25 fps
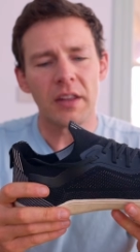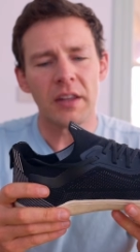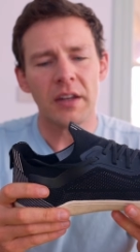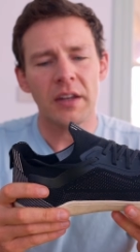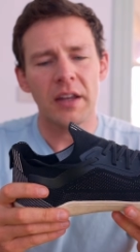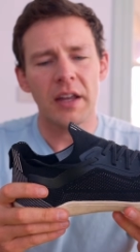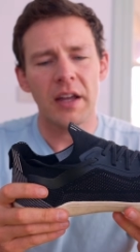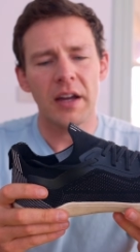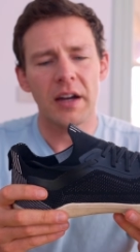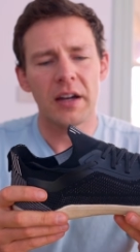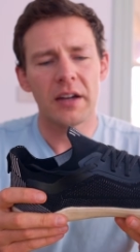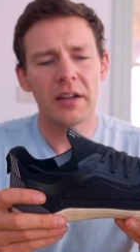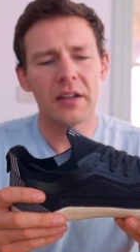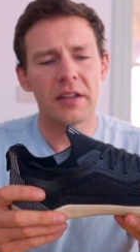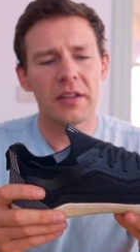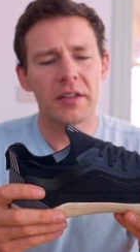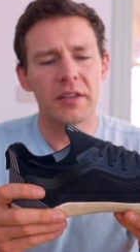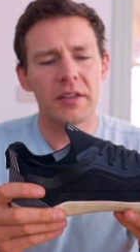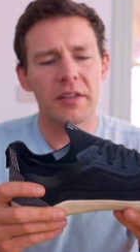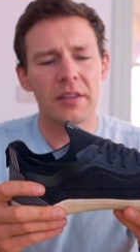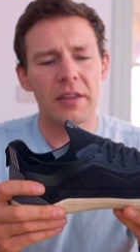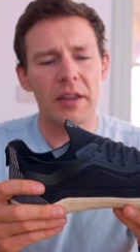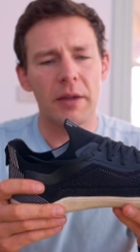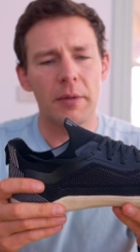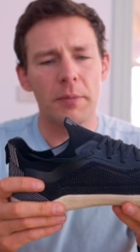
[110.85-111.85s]
Now,
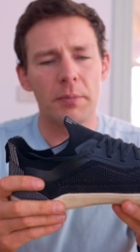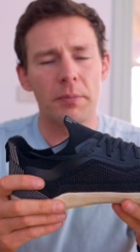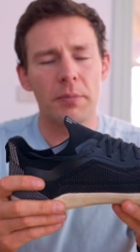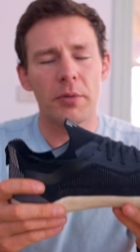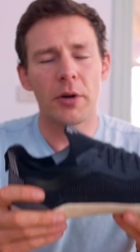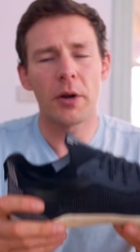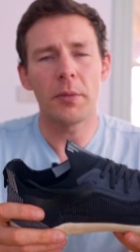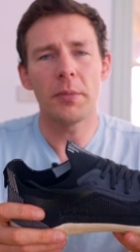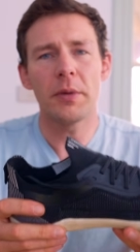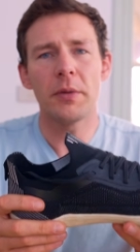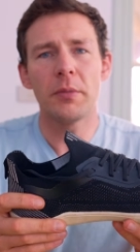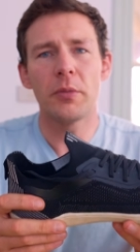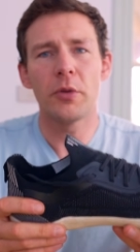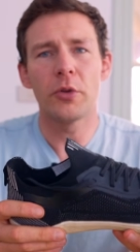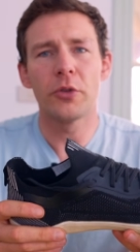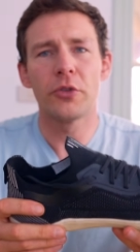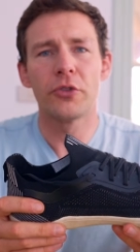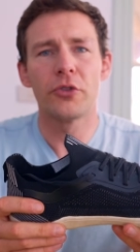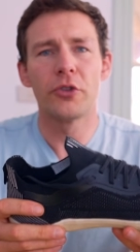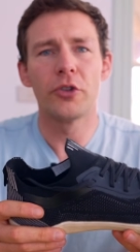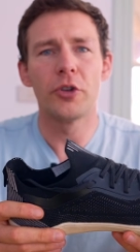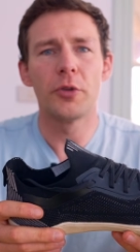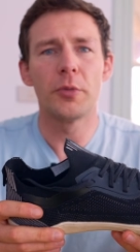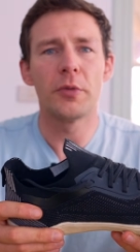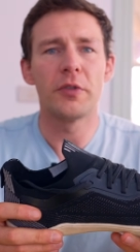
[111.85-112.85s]
they're probably more
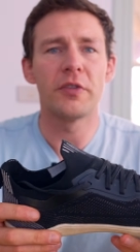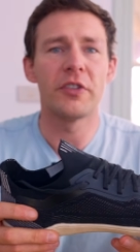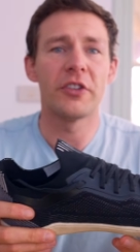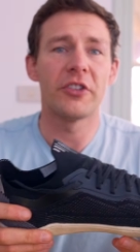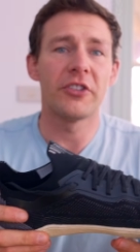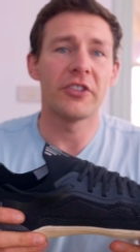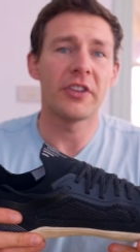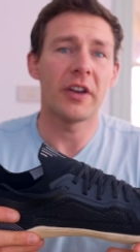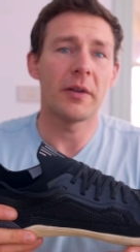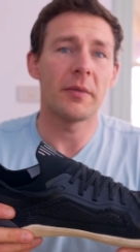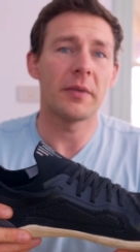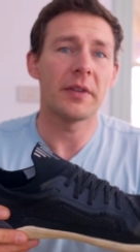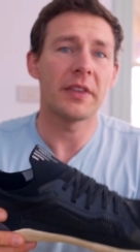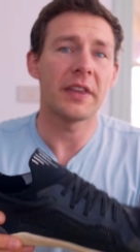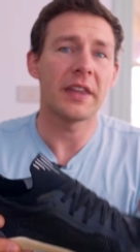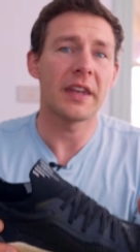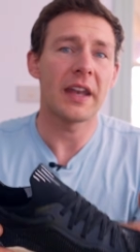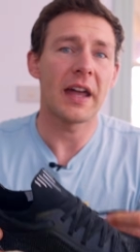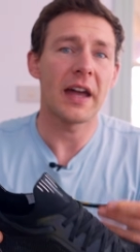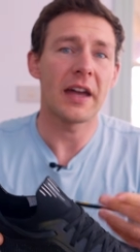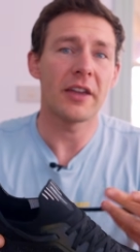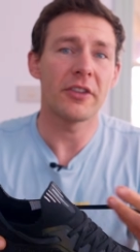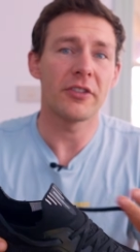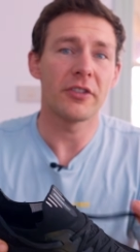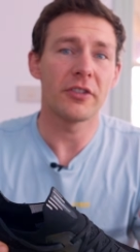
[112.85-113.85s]
suitable for someone that
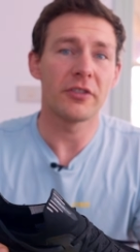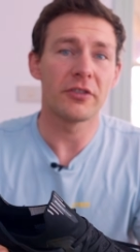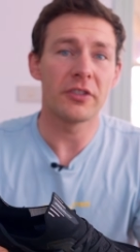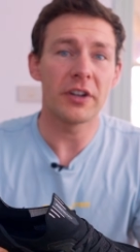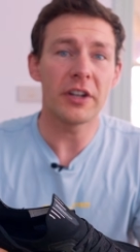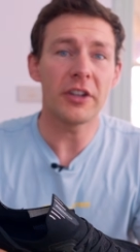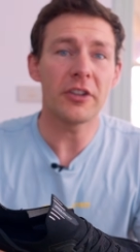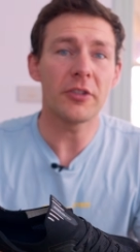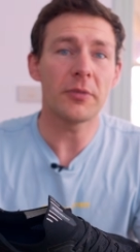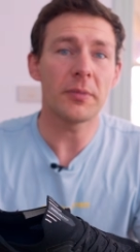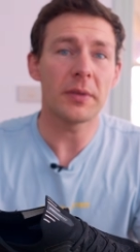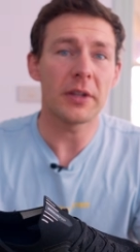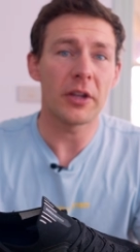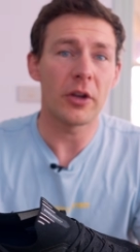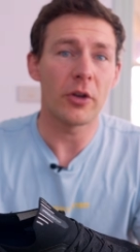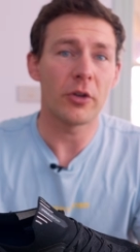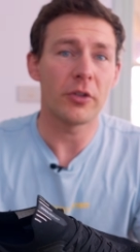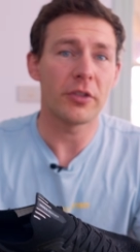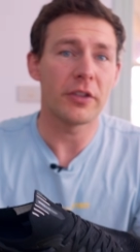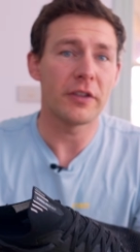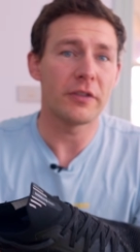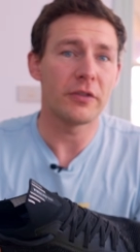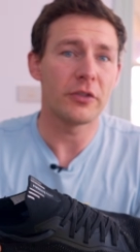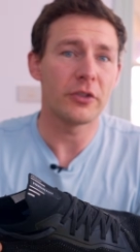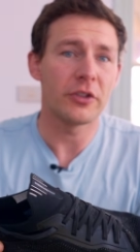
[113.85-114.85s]
has a reasonably
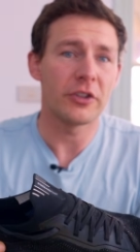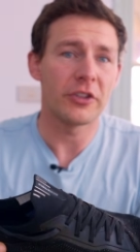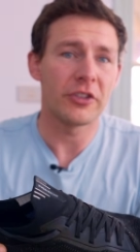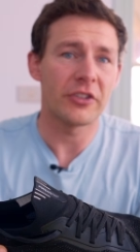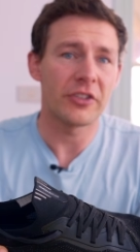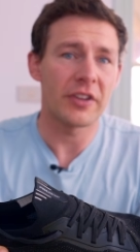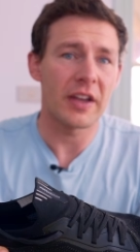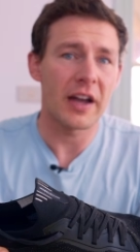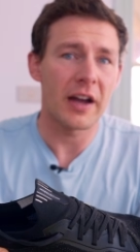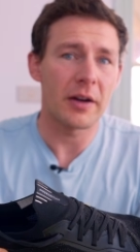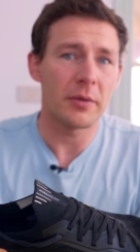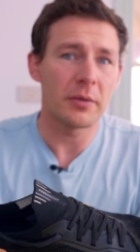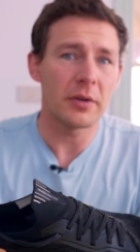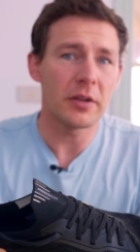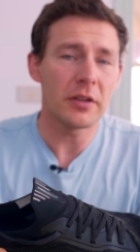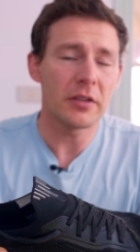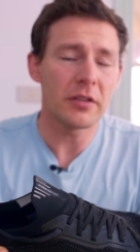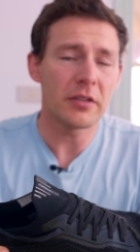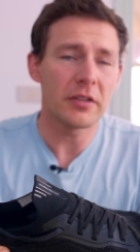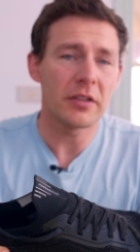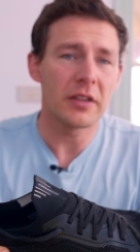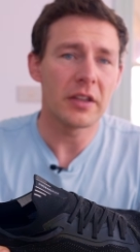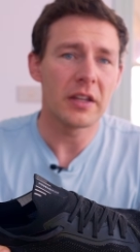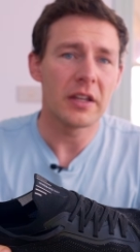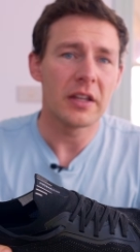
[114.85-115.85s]
healthy foot to start
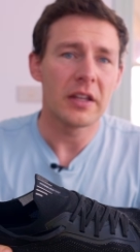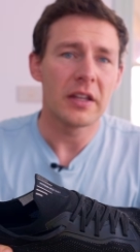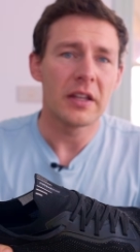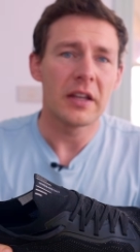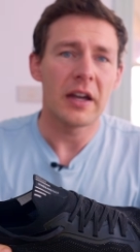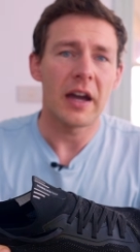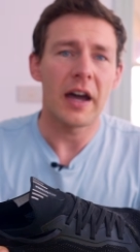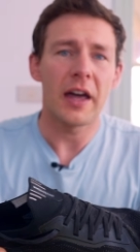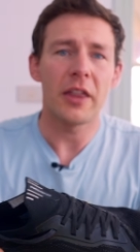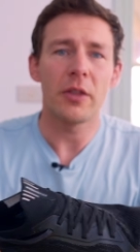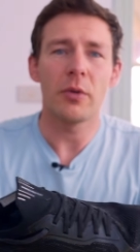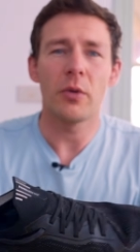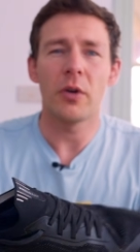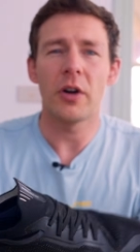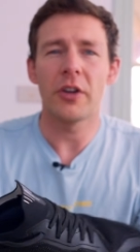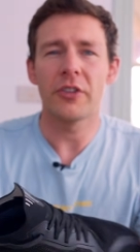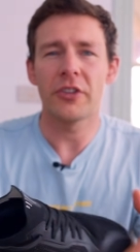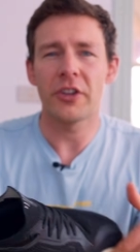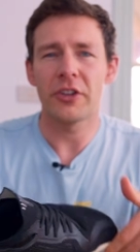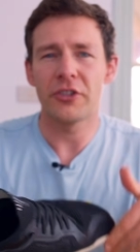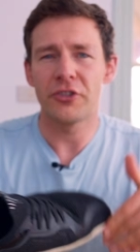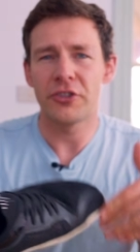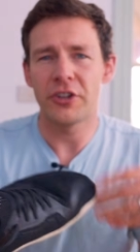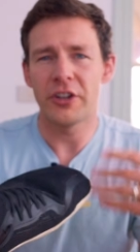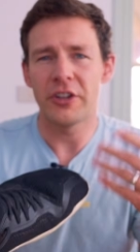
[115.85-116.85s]
with. Otherwise,
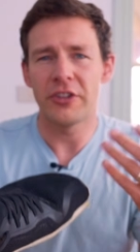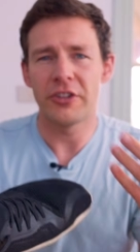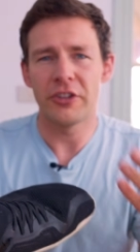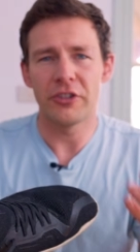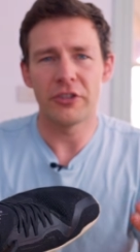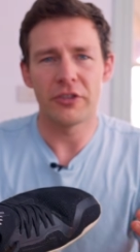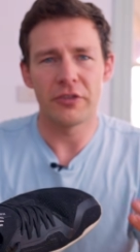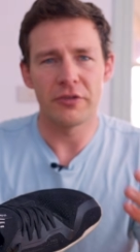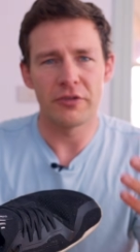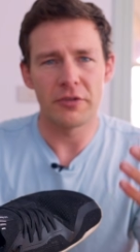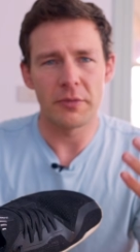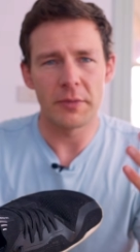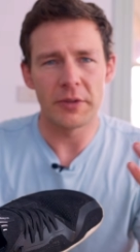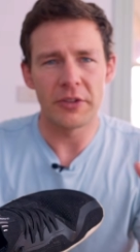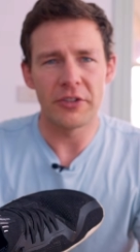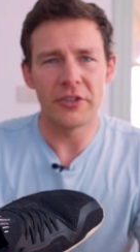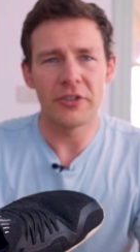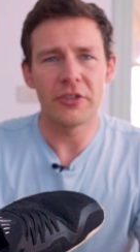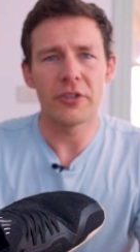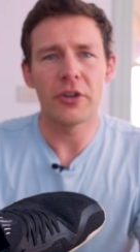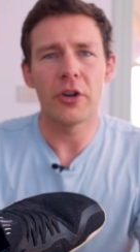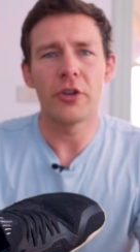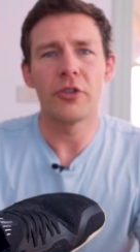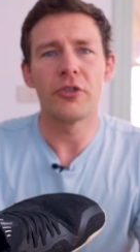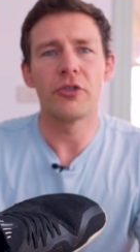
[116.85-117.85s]
I'd transition from a
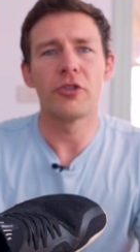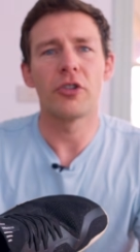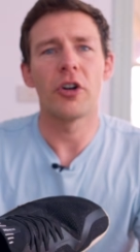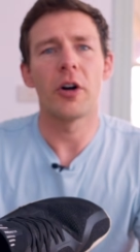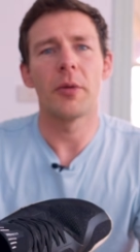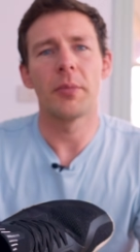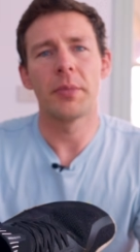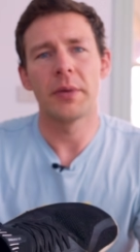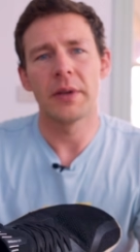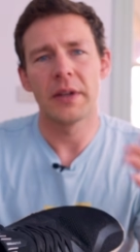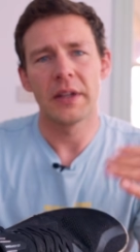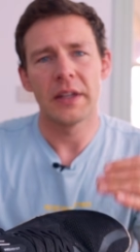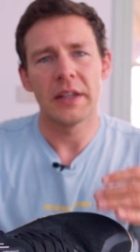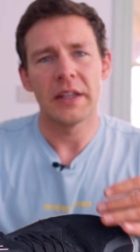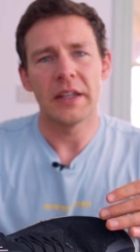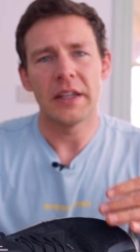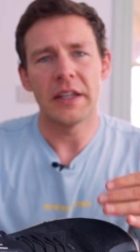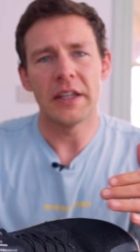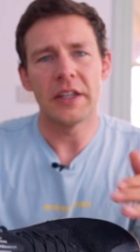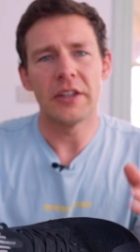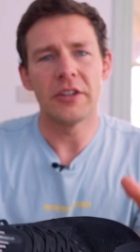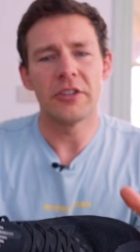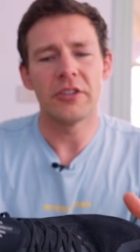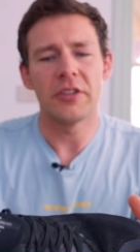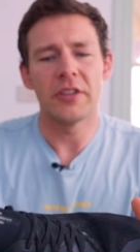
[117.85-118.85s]
zero drop
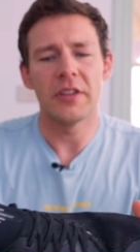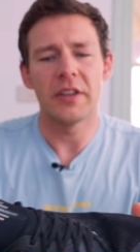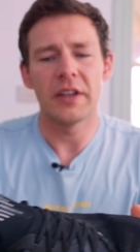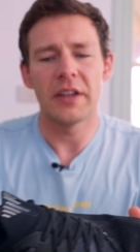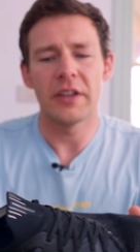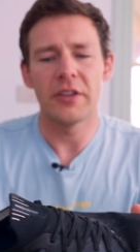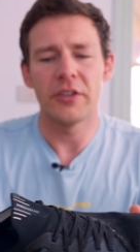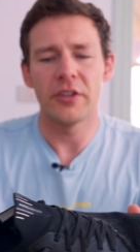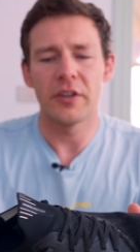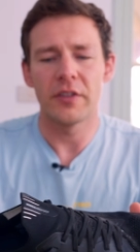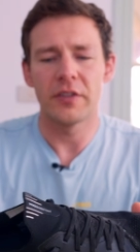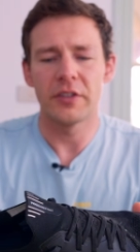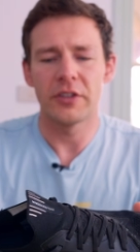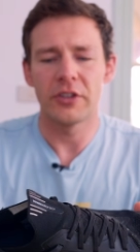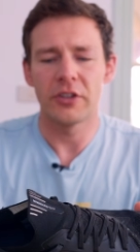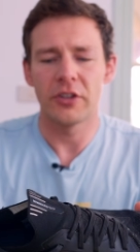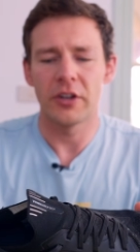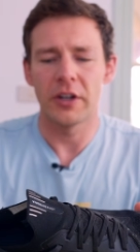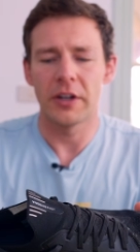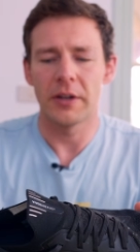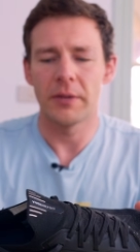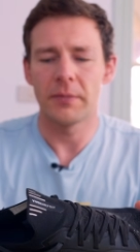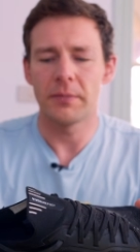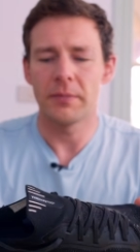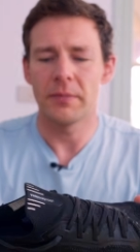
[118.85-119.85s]
into these over
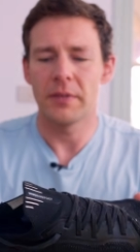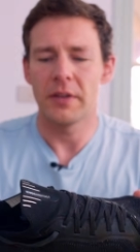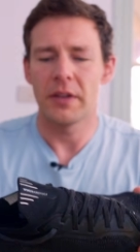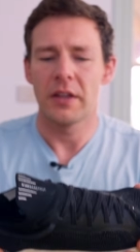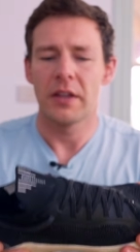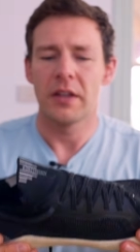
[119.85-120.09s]
time.